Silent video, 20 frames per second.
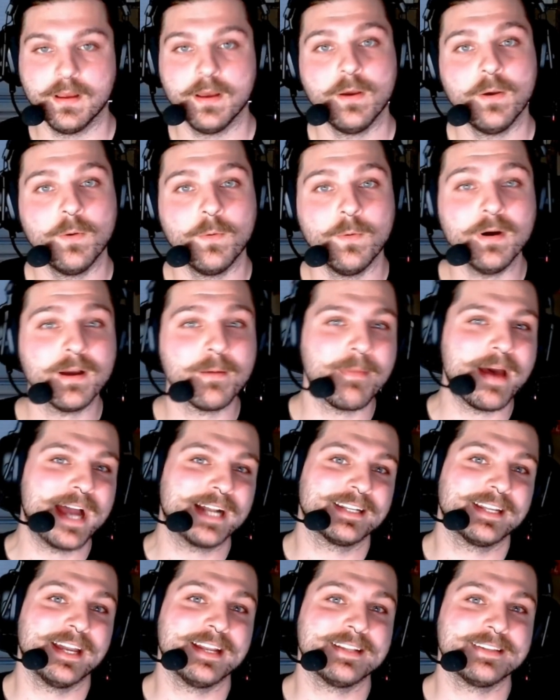Welcome
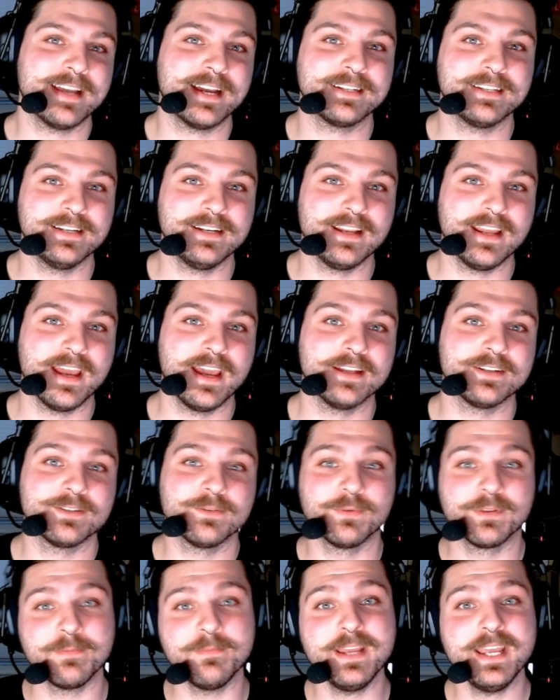back to Get Decked
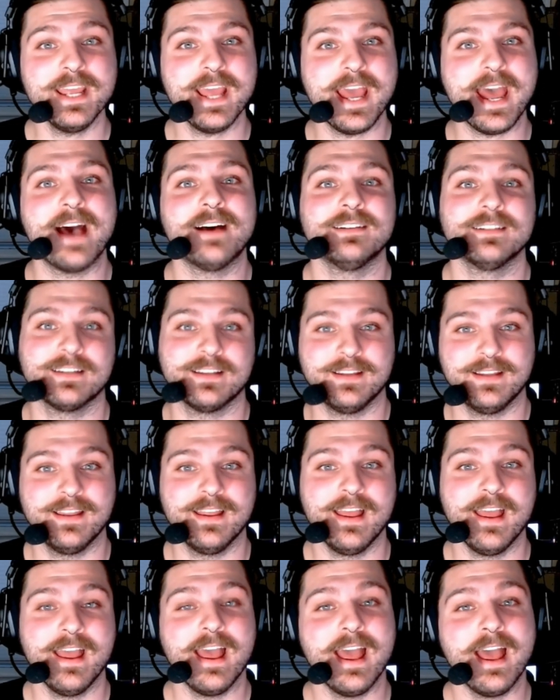EDH with me, Alec.
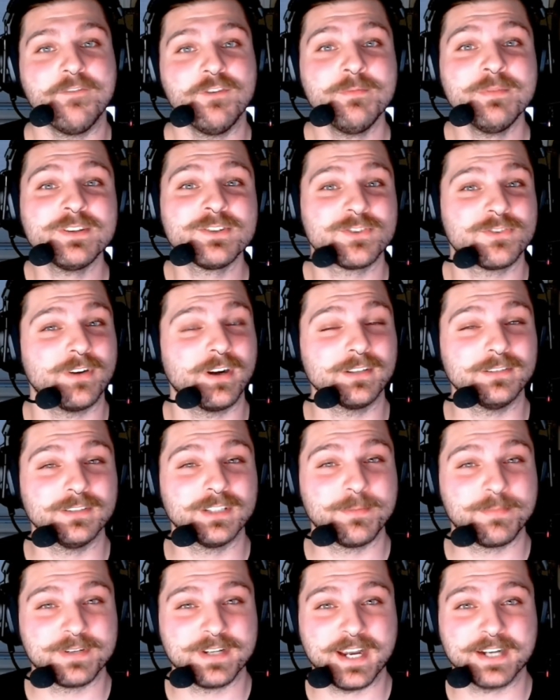Have you been struggling
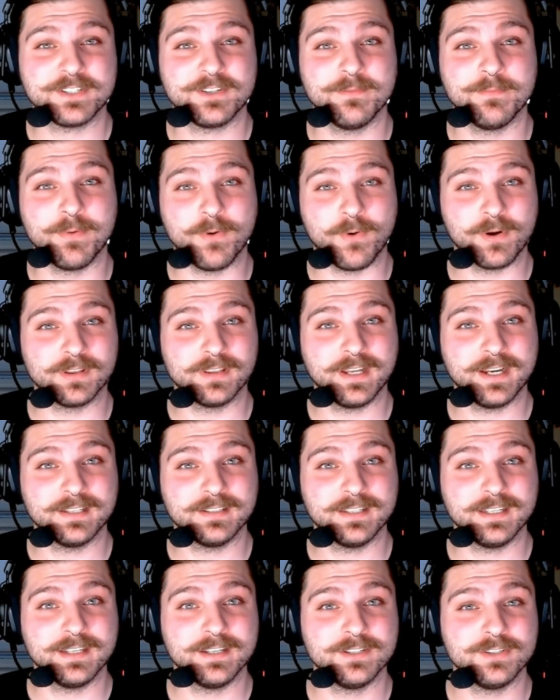to protect your board
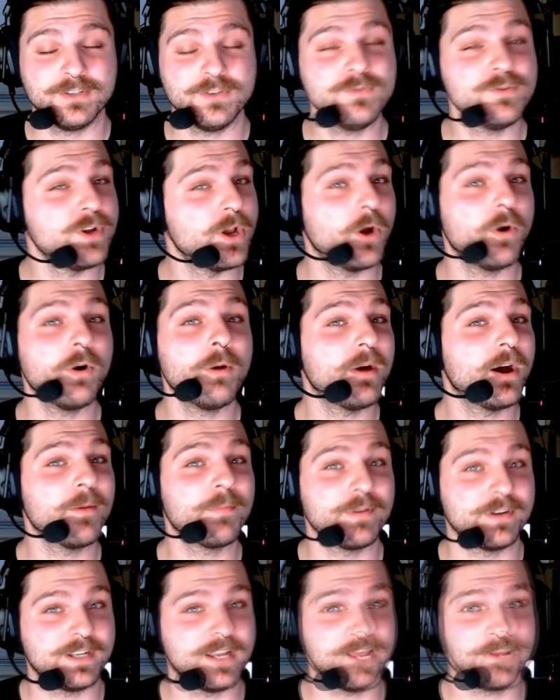lately? Do you know about
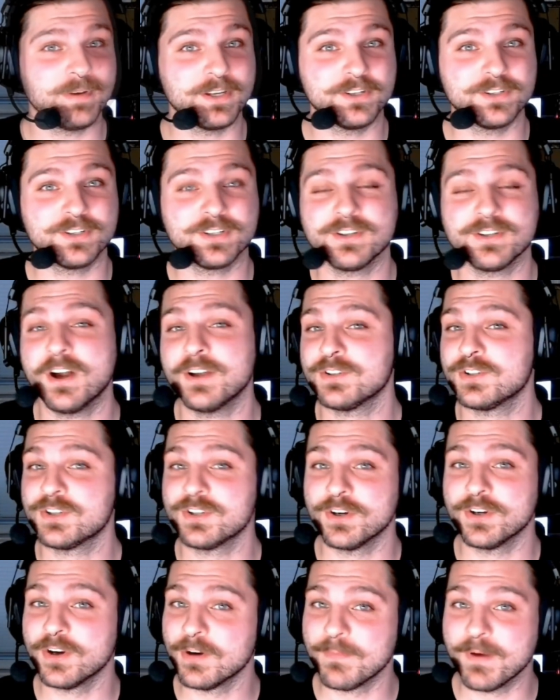protection, but you're just not
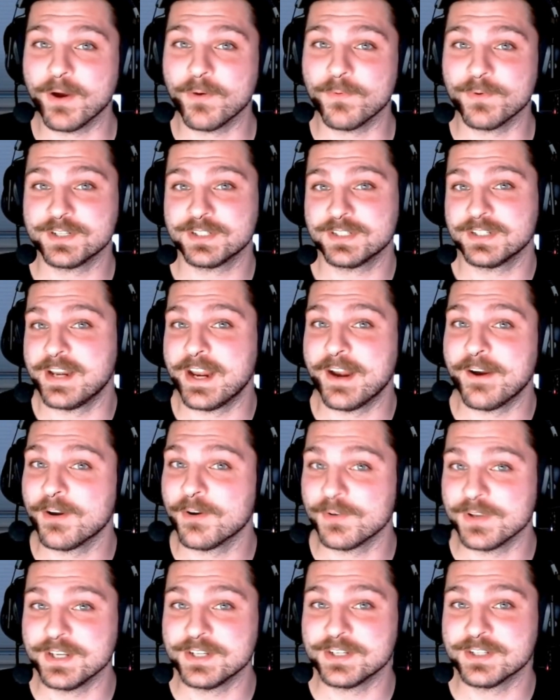sure about which
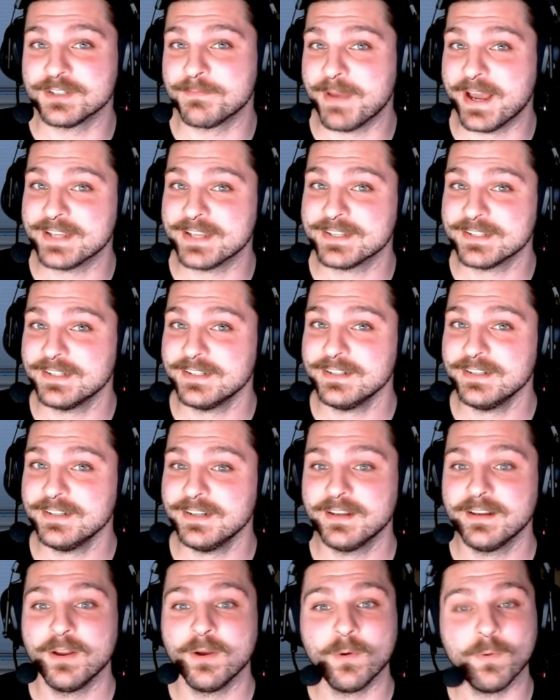scenario each is best in?
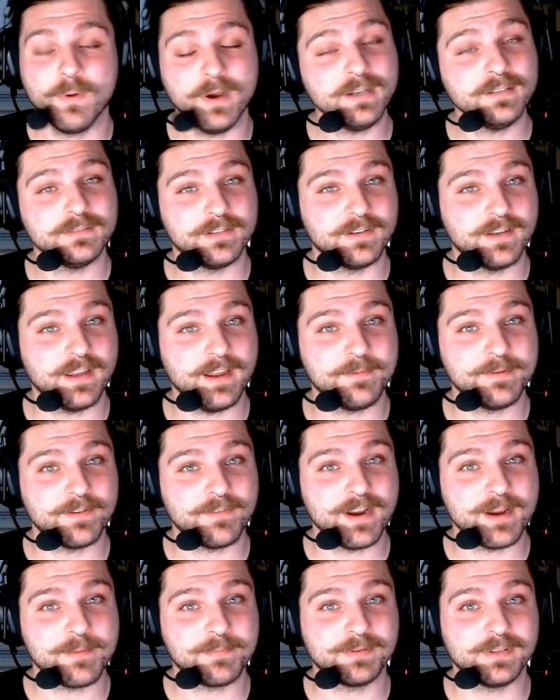Well, you came to the
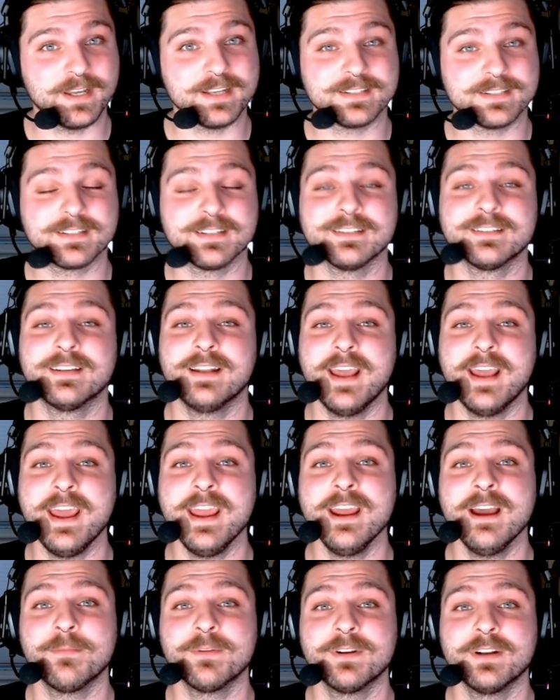right place because
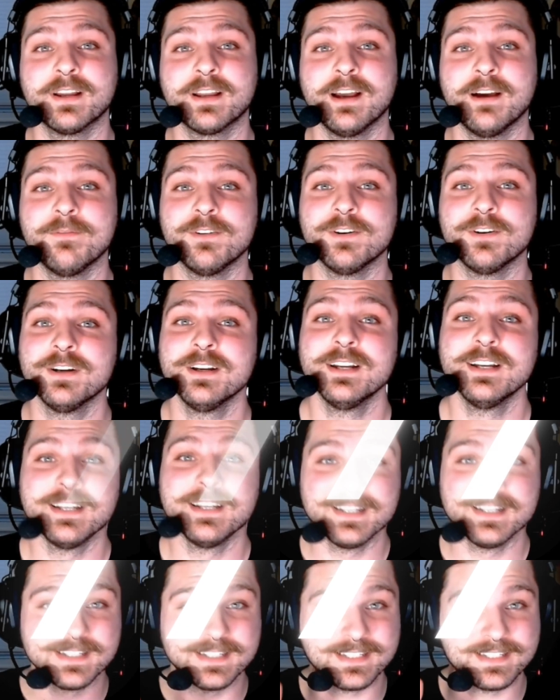today I'm going to cover
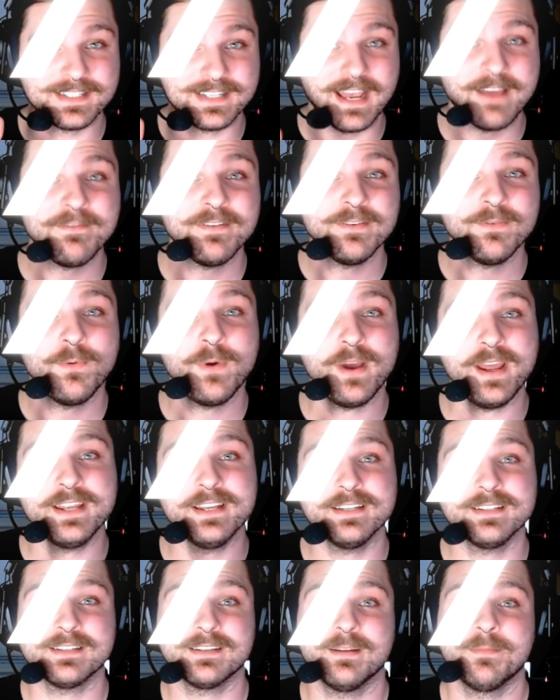7
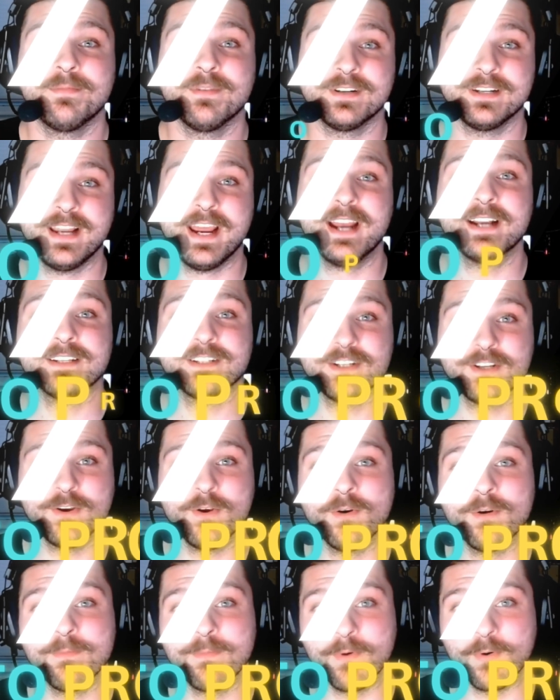ways to protect
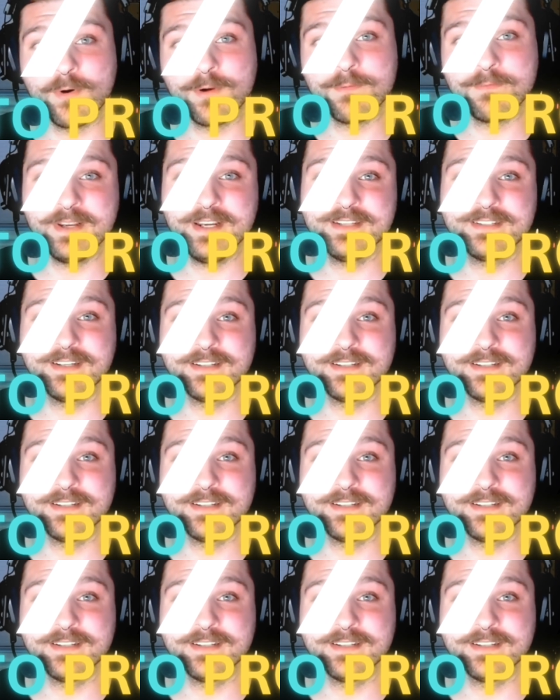your board pieces